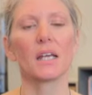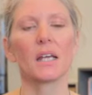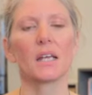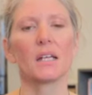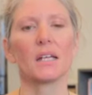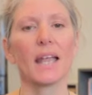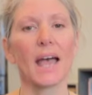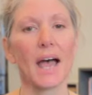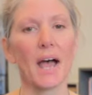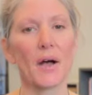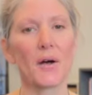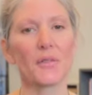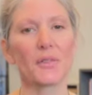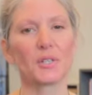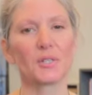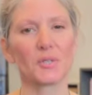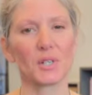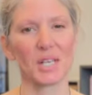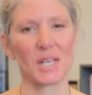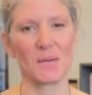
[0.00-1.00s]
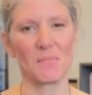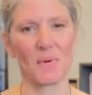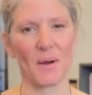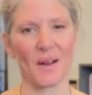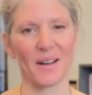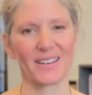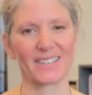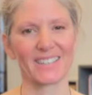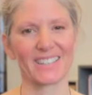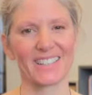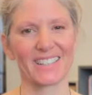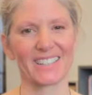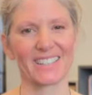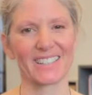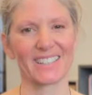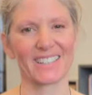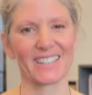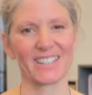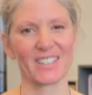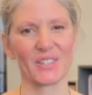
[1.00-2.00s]
Now the tricky part
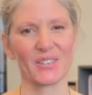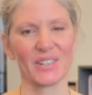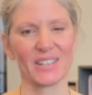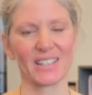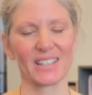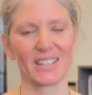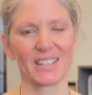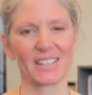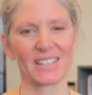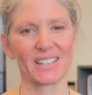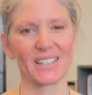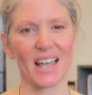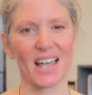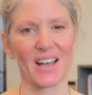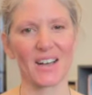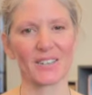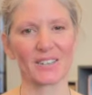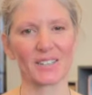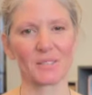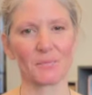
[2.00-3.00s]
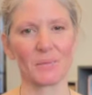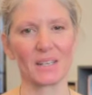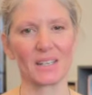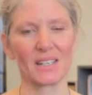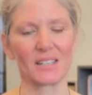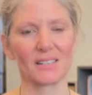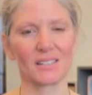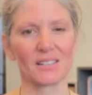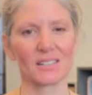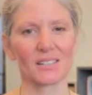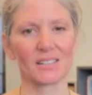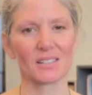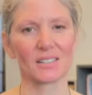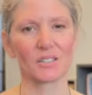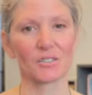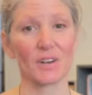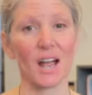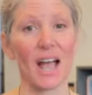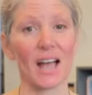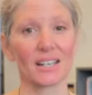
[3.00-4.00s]
is doing this sound and making this
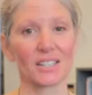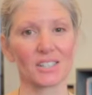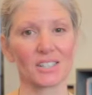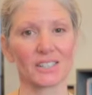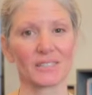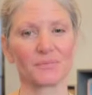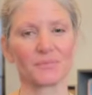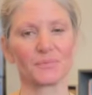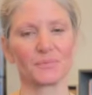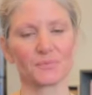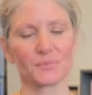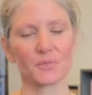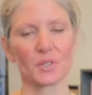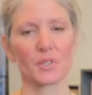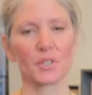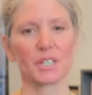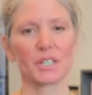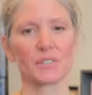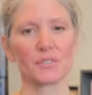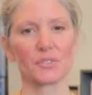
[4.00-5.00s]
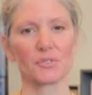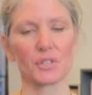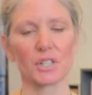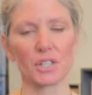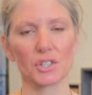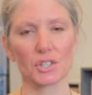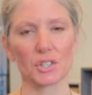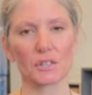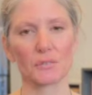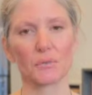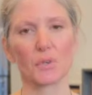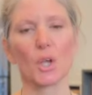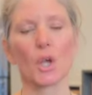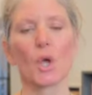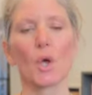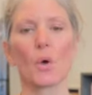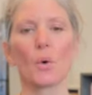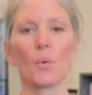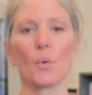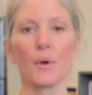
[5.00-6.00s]
contraction or constriction
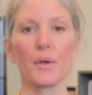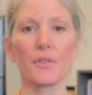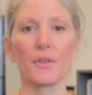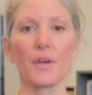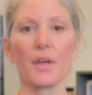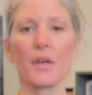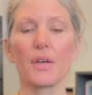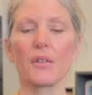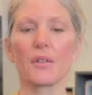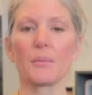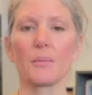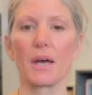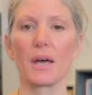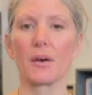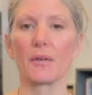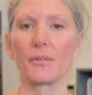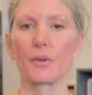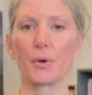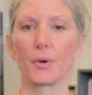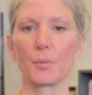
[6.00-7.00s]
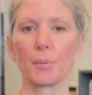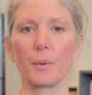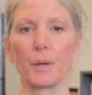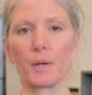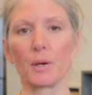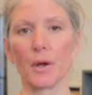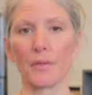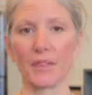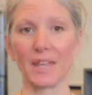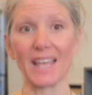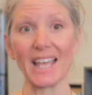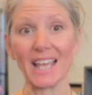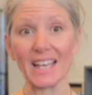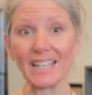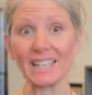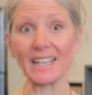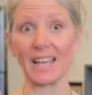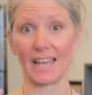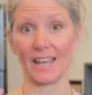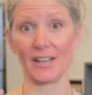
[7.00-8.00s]
with the mouth open on the
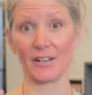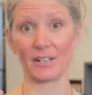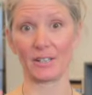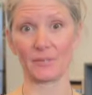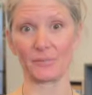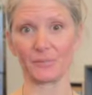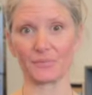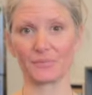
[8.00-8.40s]
inhale.